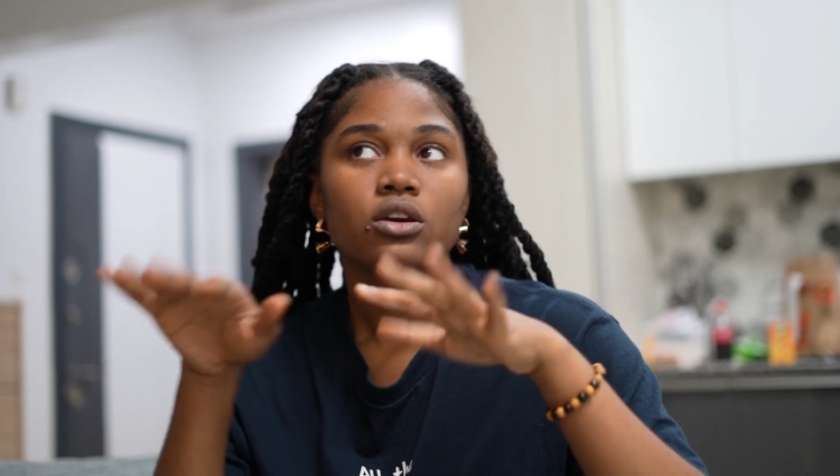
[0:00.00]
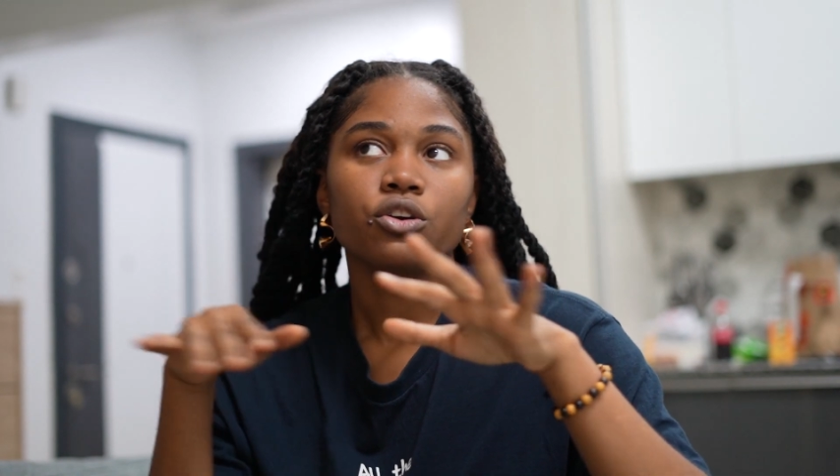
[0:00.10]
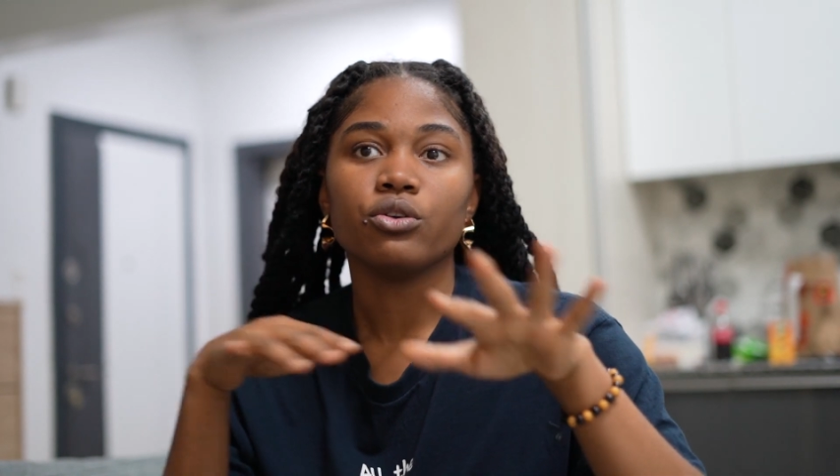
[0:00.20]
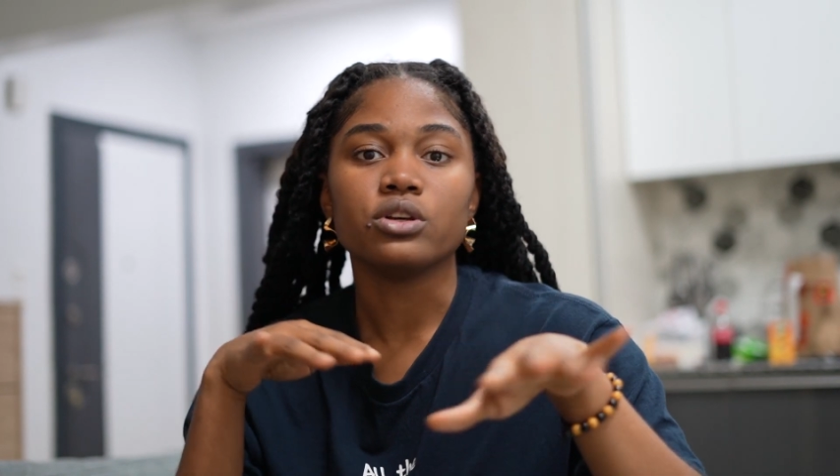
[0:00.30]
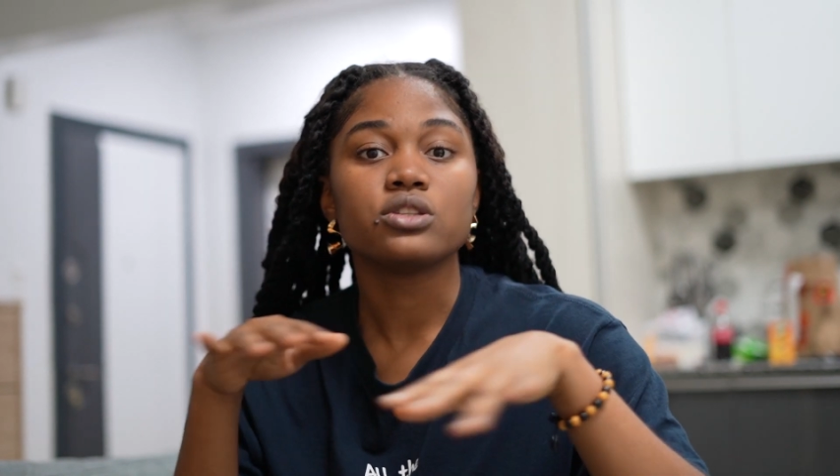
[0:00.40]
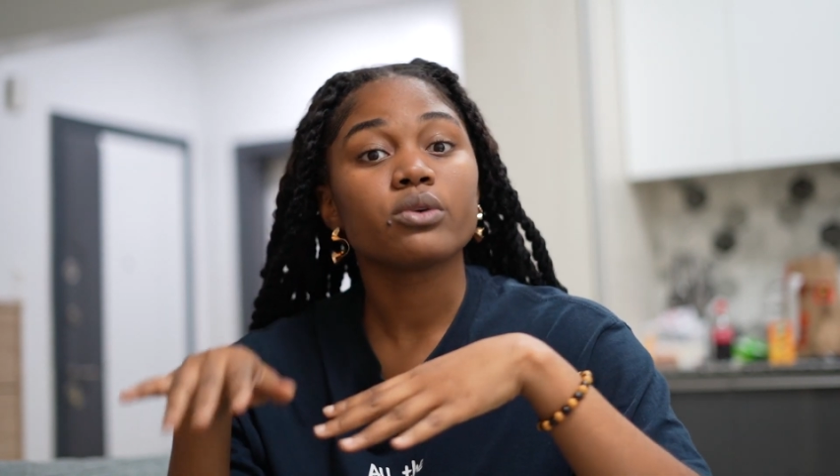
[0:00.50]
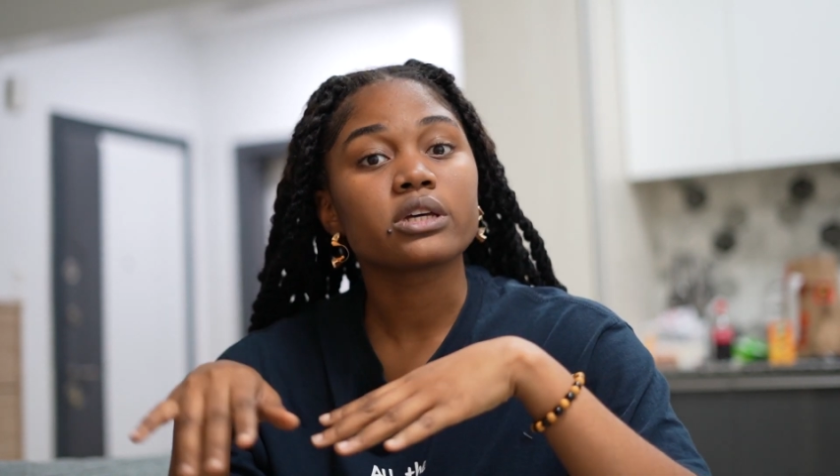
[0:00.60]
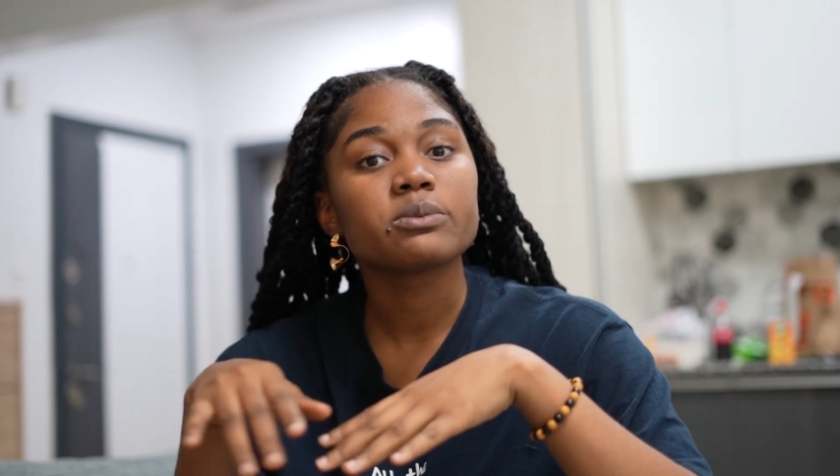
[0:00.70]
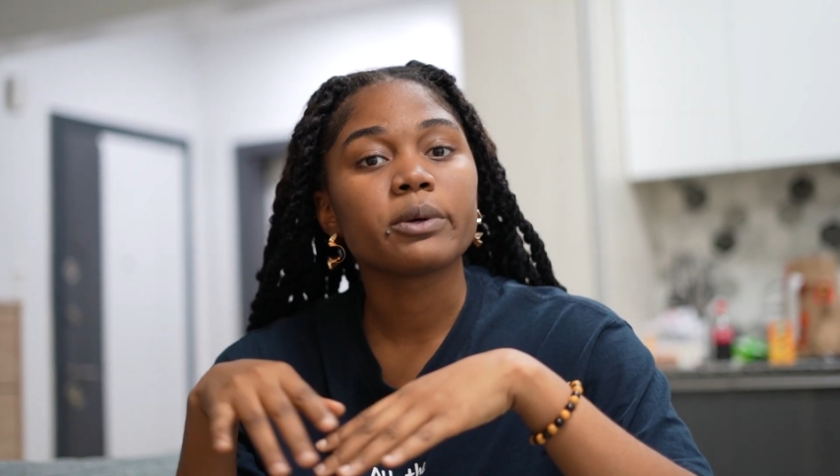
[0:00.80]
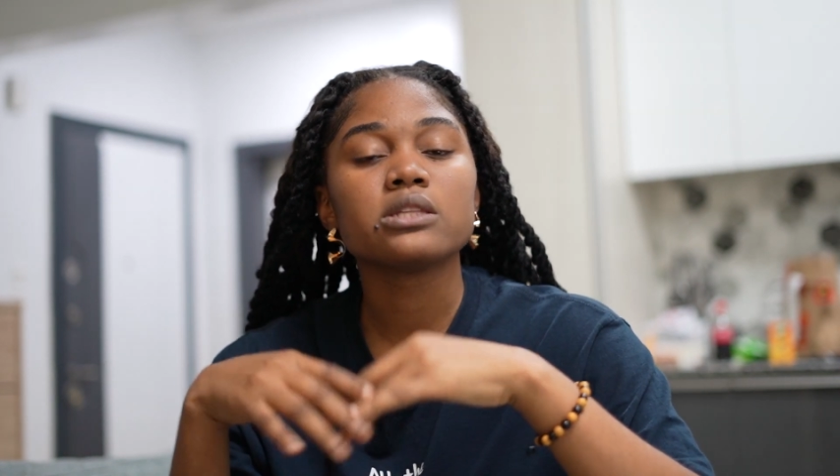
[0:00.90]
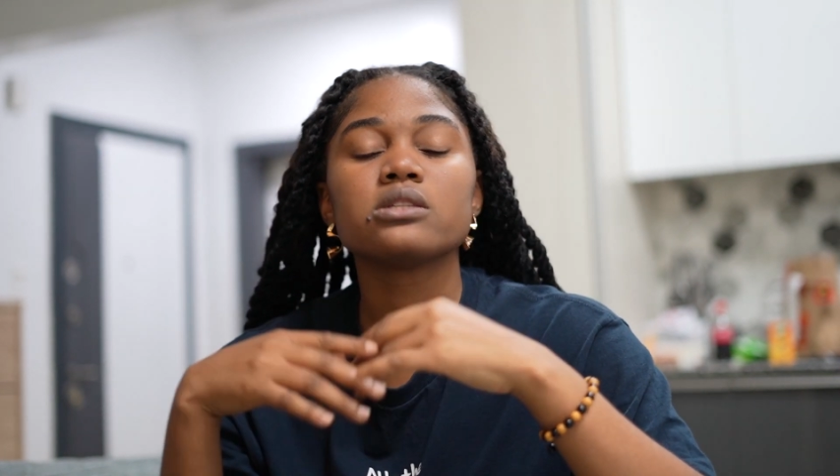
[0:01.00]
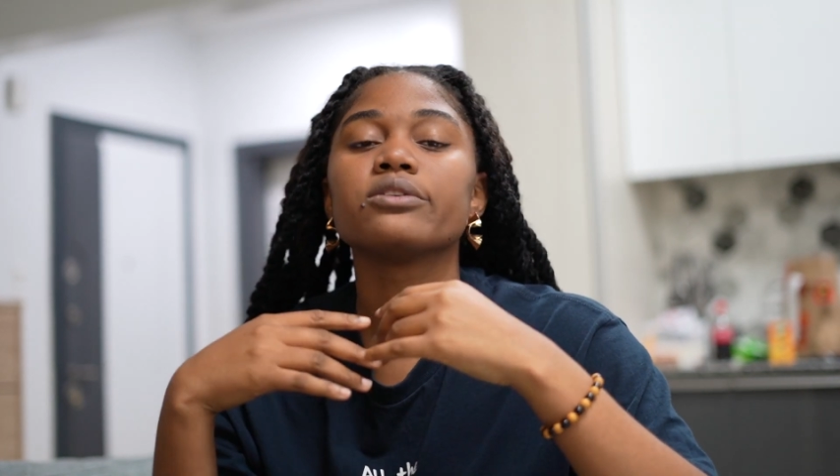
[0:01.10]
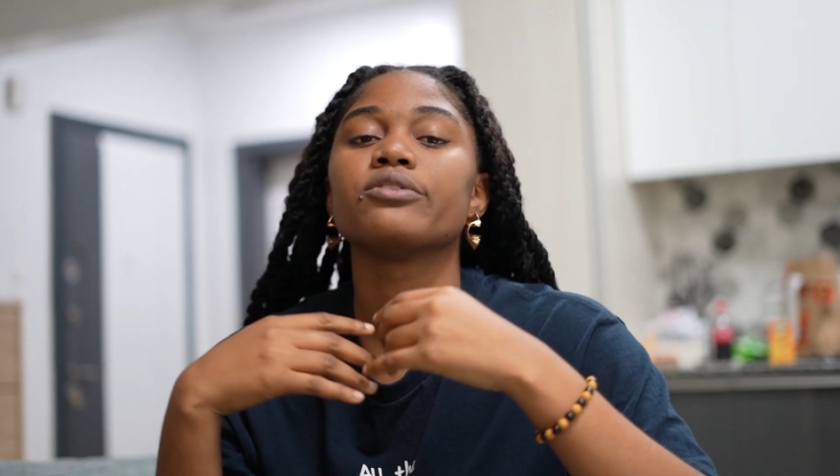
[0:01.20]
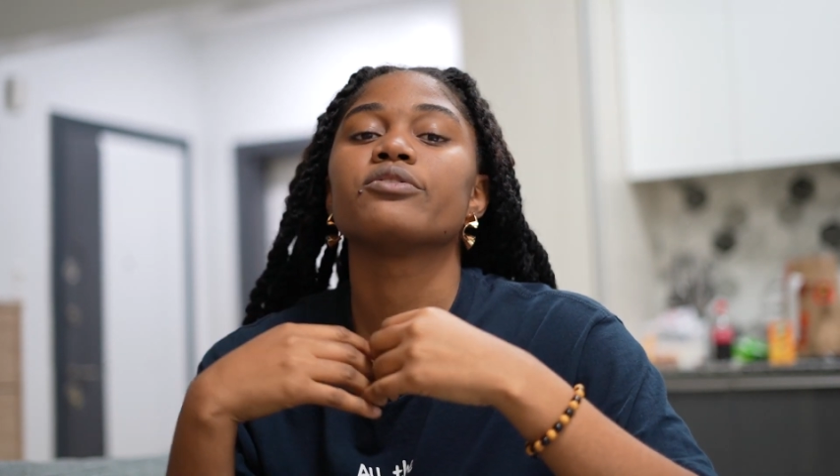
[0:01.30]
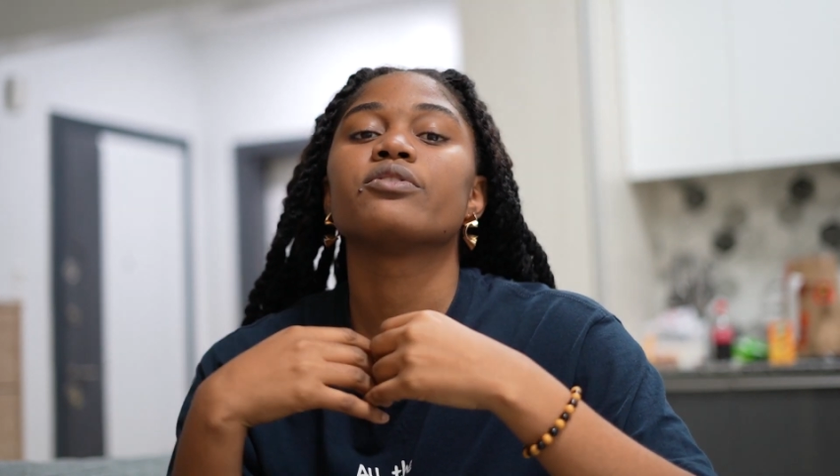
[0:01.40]
it's too
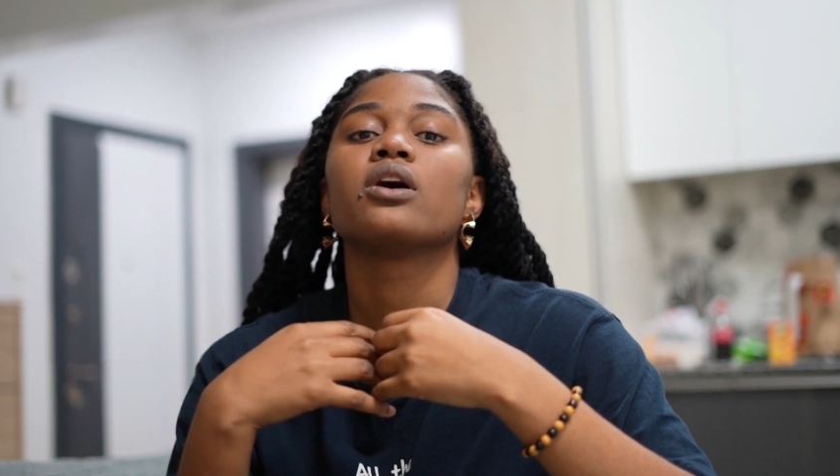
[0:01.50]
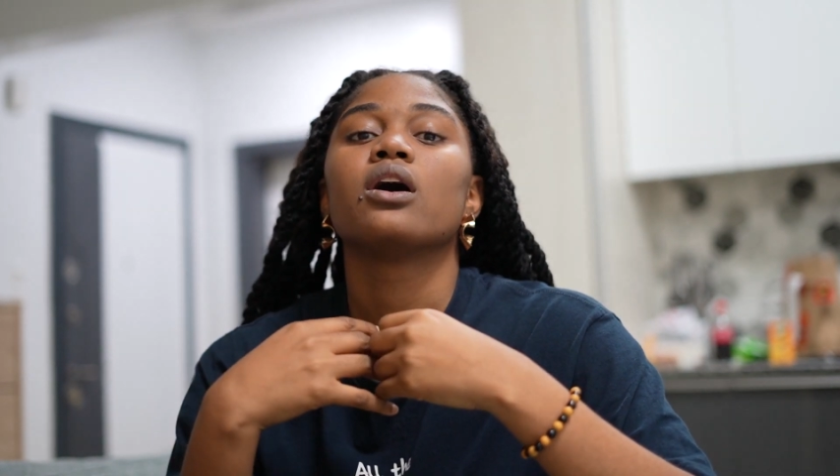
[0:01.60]
expensive.